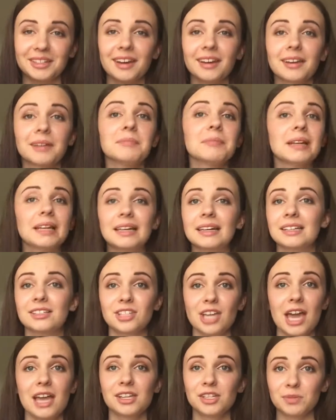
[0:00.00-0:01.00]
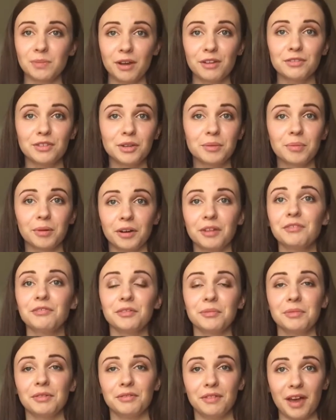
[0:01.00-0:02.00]
I completely changed my viewpoint
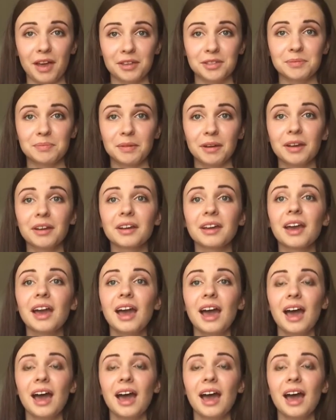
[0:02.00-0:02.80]
from the first book.